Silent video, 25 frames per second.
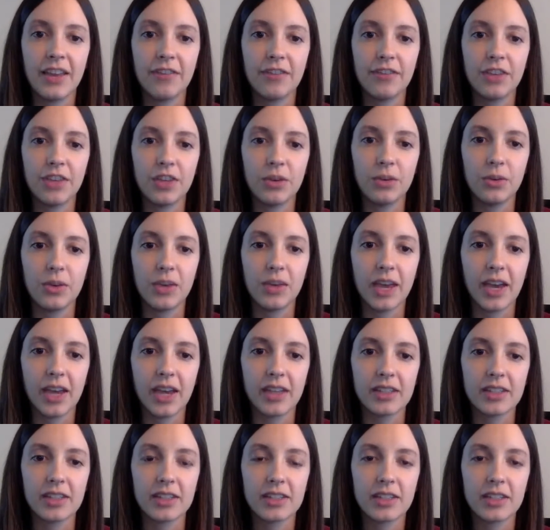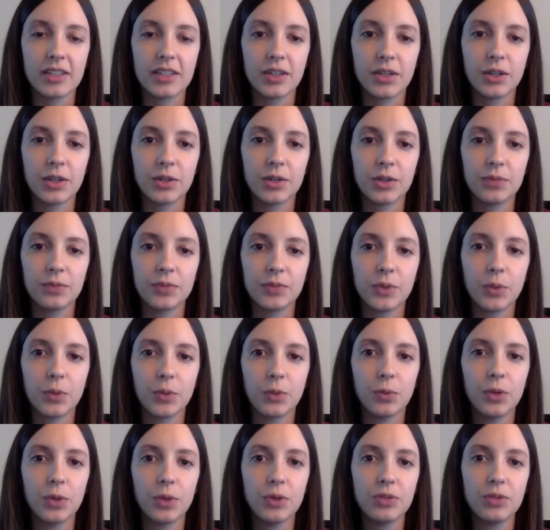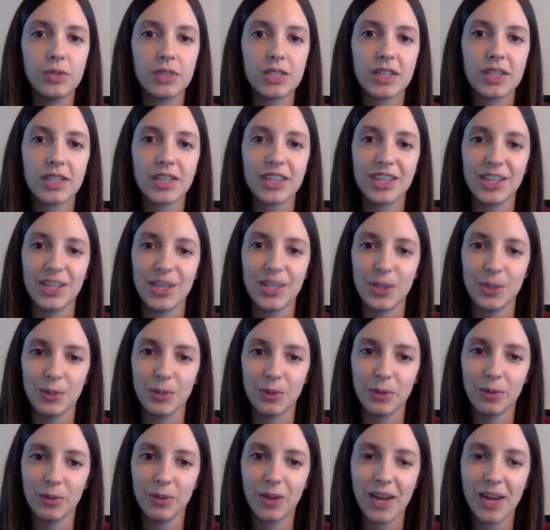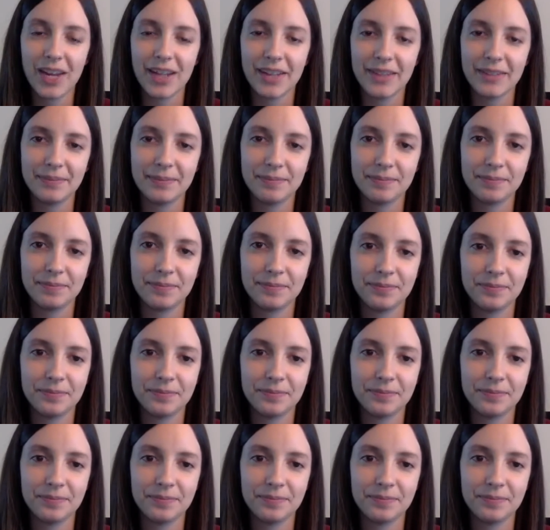If you guessed root, you were right.